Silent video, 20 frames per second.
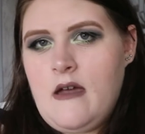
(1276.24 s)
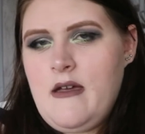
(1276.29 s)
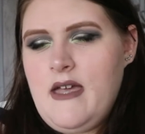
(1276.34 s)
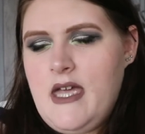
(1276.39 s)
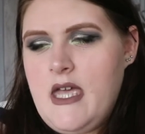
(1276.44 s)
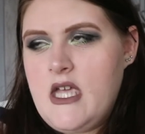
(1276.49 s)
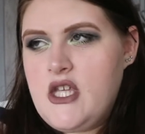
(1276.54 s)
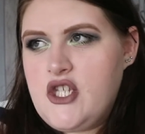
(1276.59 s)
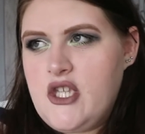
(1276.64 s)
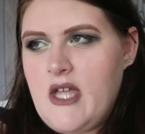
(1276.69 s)

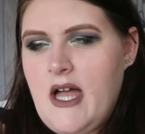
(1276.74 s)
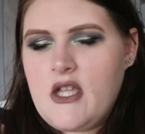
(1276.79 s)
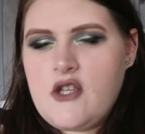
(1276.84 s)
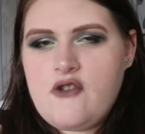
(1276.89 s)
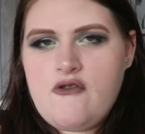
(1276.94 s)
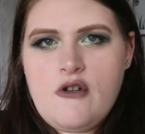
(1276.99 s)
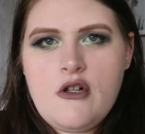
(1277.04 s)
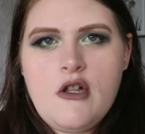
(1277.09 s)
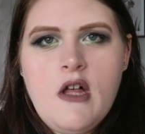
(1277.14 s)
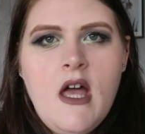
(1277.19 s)
ish
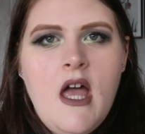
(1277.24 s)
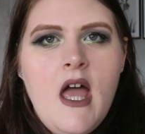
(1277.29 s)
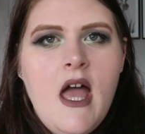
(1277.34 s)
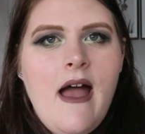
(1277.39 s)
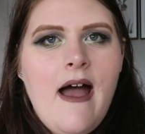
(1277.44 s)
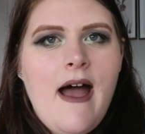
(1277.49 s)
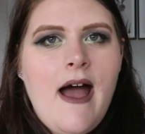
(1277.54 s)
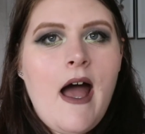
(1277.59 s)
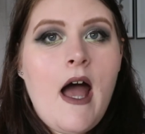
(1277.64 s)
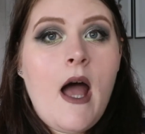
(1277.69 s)
natural.
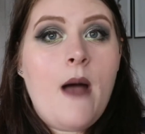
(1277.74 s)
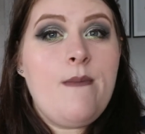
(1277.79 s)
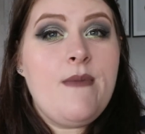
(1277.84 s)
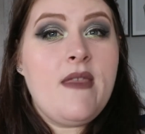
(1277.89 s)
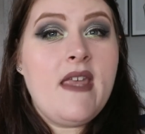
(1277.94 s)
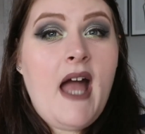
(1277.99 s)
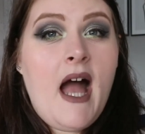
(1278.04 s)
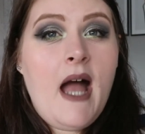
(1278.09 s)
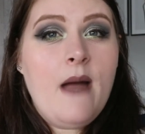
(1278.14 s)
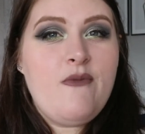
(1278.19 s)

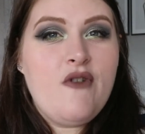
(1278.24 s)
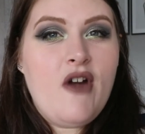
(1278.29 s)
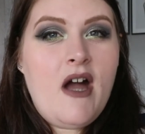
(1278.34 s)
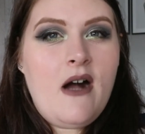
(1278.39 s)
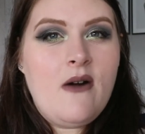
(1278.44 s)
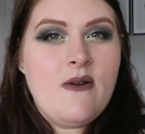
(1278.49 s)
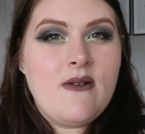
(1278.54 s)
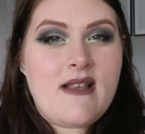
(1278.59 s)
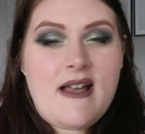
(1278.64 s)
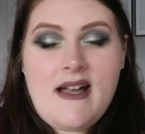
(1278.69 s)
The
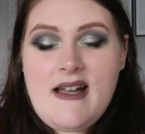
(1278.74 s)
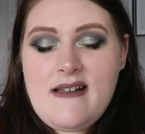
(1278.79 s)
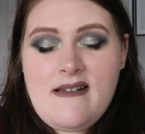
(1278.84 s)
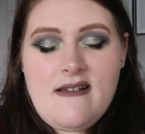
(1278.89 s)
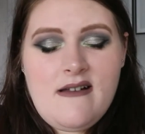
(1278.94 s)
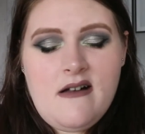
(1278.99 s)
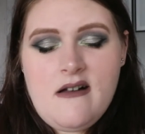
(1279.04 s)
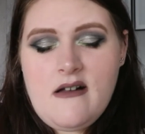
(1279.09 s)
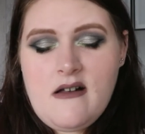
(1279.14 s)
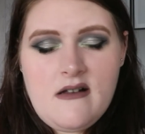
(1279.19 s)
eyebrows,
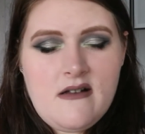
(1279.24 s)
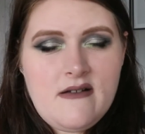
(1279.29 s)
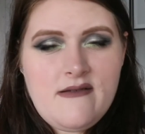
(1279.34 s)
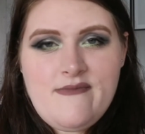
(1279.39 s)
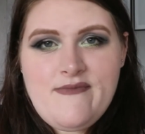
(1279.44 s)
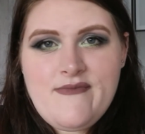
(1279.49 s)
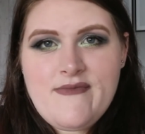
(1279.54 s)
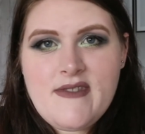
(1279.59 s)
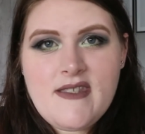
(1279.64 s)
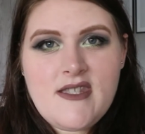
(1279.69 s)

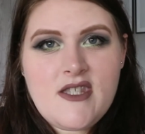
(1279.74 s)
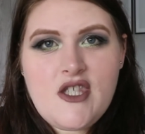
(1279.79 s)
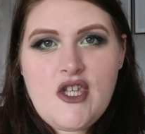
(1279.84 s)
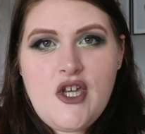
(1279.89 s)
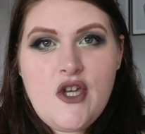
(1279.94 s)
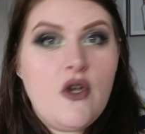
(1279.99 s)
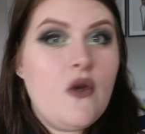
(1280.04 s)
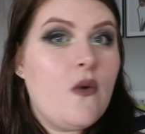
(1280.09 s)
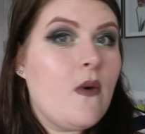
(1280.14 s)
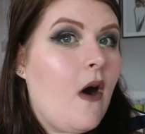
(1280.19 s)
it's
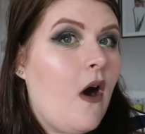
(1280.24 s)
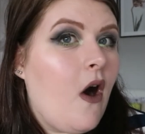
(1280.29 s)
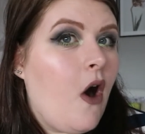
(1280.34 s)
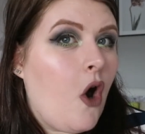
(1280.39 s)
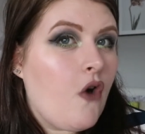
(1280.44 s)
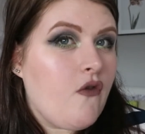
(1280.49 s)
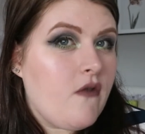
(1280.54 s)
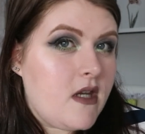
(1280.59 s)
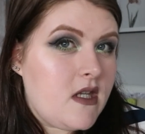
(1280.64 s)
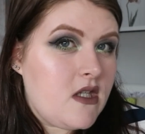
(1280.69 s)
too
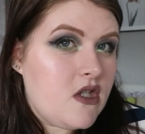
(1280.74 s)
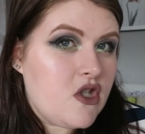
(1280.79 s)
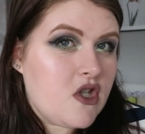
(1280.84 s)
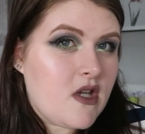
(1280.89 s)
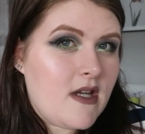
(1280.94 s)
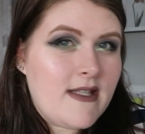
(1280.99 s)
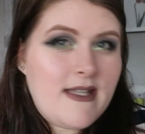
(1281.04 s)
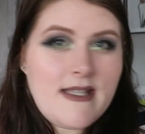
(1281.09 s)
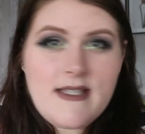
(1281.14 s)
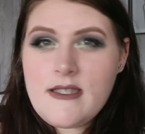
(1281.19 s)
orange
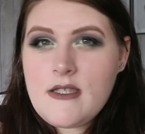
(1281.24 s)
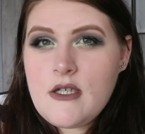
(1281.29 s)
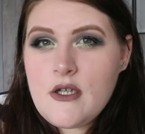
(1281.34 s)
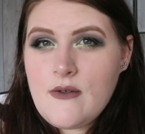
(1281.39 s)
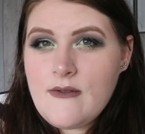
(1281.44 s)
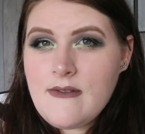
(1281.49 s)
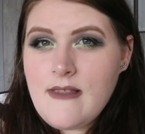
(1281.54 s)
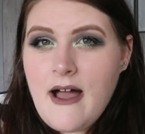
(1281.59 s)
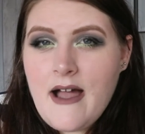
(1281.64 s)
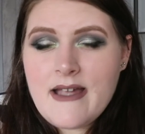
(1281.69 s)
and it's too
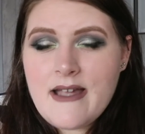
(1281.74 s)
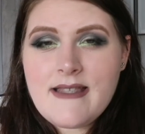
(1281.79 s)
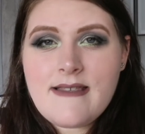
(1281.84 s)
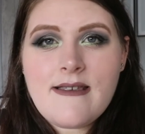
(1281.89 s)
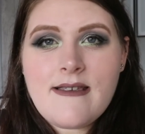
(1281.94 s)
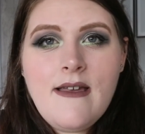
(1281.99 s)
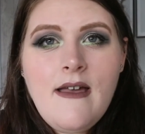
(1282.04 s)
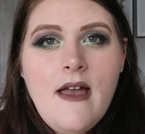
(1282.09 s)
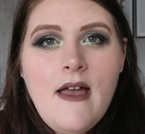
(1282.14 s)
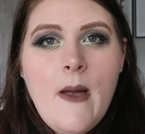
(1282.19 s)
light,
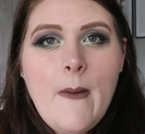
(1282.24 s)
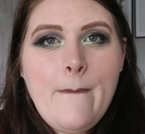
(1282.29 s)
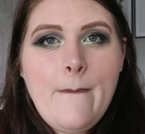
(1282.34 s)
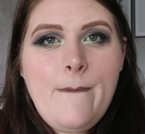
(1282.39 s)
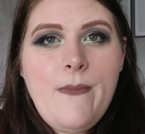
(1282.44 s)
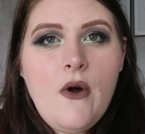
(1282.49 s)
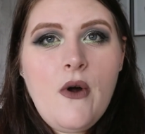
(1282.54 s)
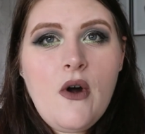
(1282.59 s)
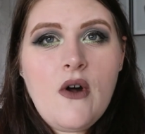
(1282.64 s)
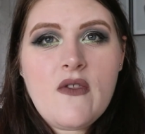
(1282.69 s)

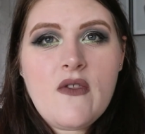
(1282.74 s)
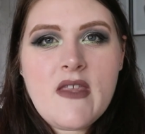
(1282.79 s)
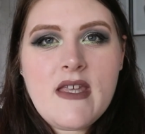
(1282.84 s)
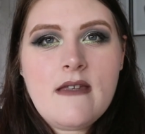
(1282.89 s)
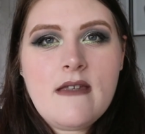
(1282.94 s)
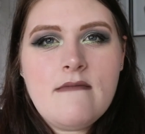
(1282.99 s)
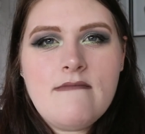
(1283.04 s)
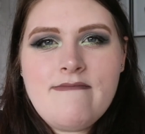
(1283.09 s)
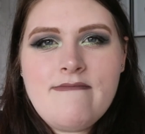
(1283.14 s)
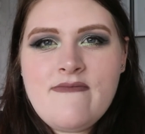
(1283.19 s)
but
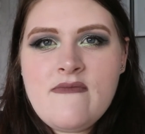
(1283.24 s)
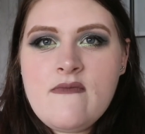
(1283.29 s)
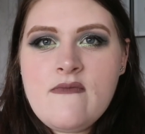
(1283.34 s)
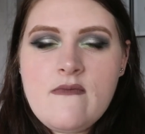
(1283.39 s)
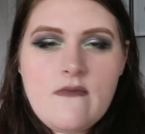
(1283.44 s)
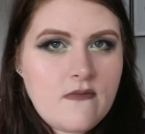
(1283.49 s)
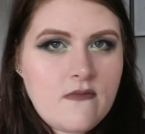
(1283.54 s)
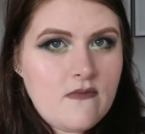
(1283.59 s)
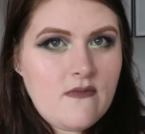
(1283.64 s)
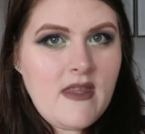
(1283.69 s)

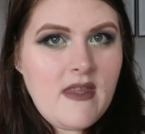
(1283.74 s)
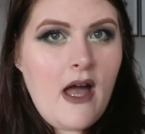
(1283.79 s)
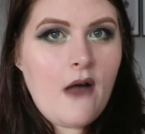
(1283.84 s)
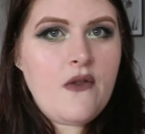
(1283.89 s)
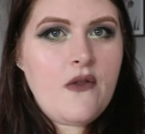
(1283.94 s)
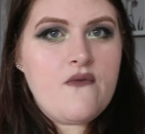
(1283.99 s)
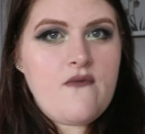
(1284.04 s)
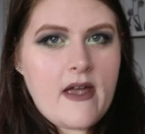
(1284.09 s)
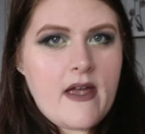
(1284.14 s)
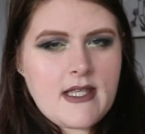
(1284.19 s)
now
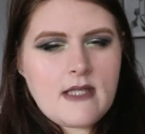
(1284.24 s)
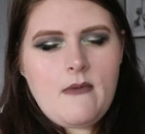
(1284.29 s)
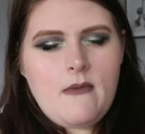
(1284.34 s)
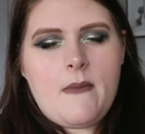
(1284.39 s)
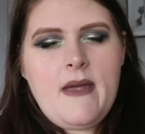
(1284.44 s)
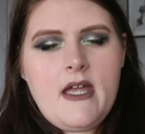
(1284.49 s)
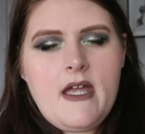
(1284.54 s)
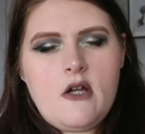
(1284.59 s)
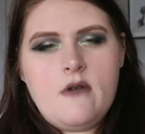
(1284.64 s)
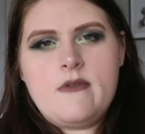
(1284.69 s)
the rest of my
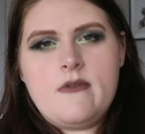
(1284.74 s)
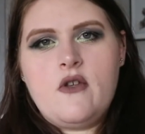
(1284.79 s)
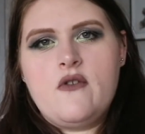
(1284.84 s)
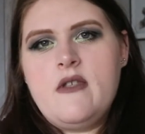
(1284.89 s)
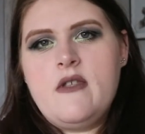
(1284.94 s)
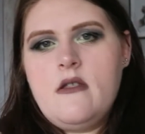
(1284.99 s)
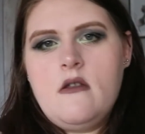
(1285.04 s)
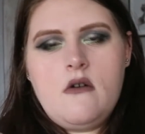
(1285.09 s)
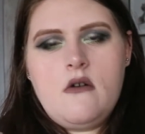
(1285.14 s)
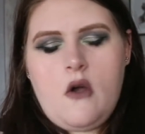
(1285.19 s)
makeup's done,
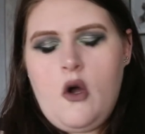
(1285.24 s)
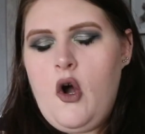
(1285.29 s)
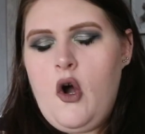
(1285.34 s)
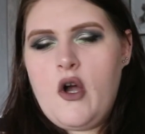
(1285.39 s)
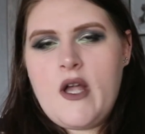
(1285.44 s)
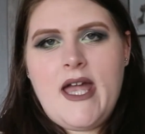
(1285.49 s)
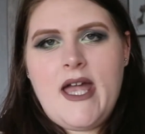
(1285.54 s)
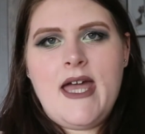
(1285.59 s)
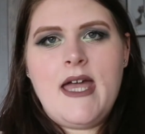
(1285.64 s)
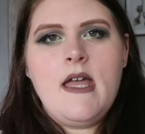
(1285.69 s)
they look
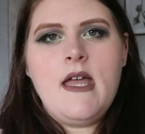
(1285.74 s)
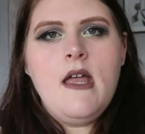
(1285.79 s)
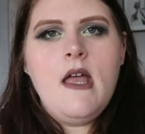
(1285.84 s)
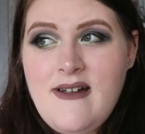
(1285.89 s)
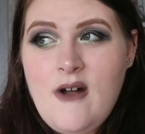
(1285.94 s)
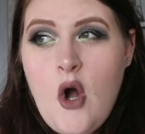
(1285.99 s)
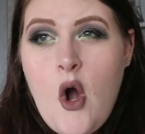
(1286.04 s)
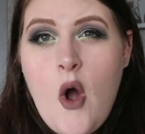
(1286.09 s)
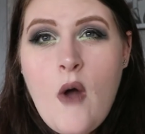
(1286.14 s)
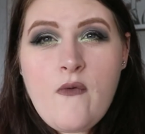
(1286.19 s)
okay.
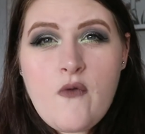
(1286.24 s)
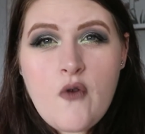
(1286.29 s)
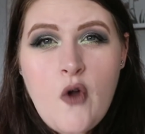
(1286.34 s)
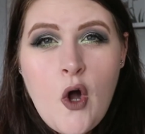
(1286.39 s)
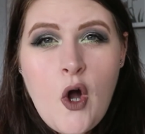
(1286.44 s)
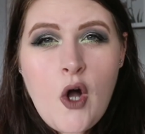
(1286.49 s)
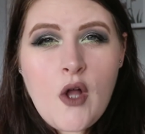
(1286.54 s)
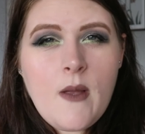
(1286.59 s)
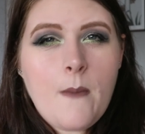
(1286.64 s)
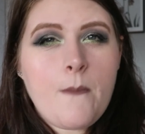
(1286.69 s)

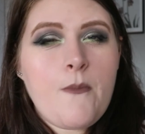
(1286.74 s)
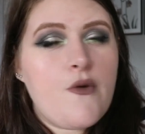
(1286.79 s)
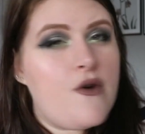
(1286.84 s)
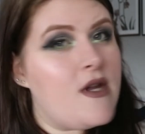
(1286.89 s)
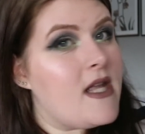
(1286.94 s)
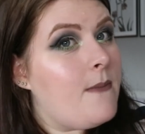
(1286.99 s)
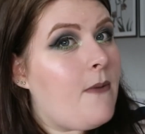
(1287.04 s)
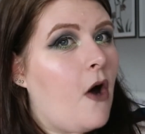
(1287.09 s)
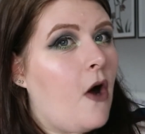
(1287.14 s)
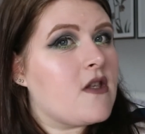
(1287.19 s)
Overall,
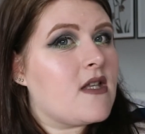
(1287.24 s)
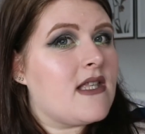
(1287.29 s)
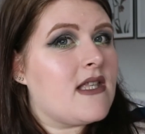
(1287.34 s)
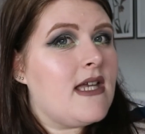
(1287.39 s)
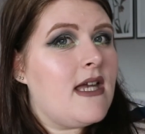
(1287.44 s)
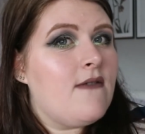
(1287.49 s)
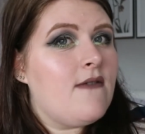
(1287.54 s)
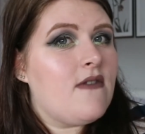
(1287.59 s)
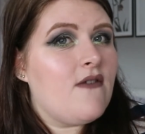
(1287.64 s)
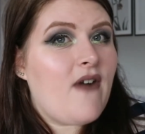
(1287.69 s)
pretty
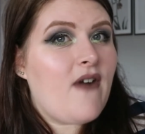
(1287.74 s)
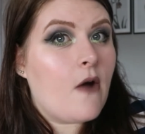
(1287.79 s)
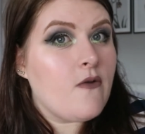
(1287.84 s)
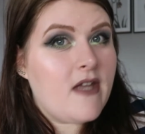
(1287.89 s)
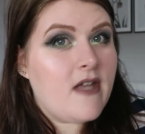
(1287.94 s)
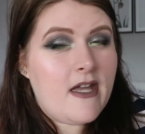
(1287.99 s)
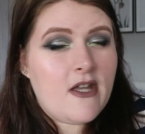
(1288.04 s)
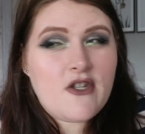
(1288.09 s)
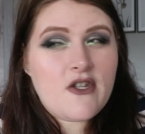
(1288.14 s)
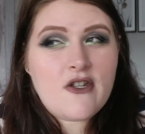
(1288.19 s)
positive. The
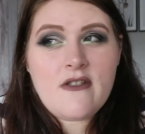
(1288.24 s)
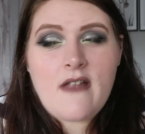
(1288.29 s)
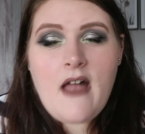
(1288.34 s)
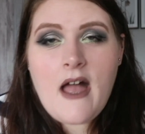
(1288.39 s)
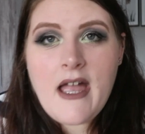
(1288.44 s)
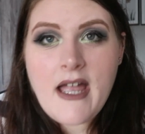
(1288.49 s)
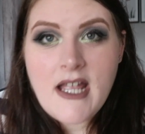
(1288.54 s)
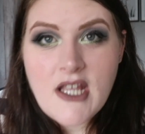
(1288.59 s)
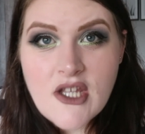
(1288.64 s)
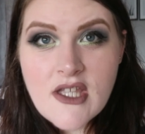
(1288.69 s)
foundation
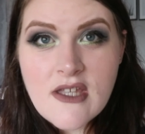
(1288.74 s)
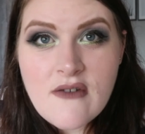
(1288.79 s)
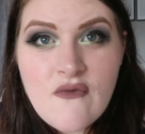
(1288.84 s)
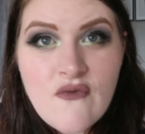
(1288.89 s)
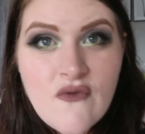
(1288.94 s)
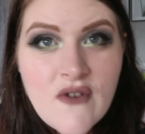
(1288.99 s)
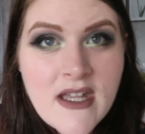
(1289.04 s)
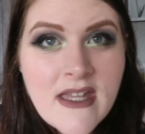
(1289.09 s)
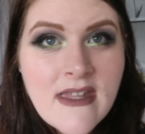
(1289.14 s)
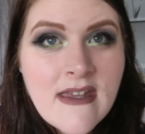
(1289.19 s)
I actually
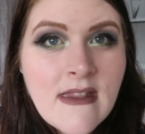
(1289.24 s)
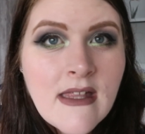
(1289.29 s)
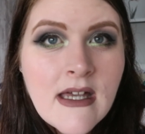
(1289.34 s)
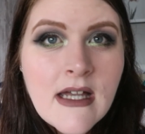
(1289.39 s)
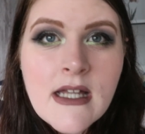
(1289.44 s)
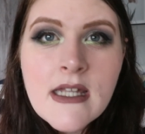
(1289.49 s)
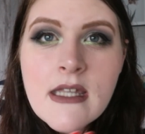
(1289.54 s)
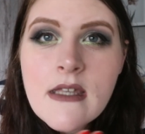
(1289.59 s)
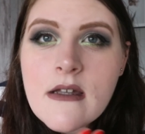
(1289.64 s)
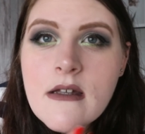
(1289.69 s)
really
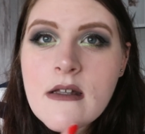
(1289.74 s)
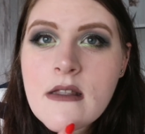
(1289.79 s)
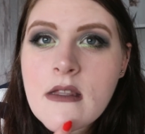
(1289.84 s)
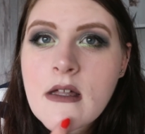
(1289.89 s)
like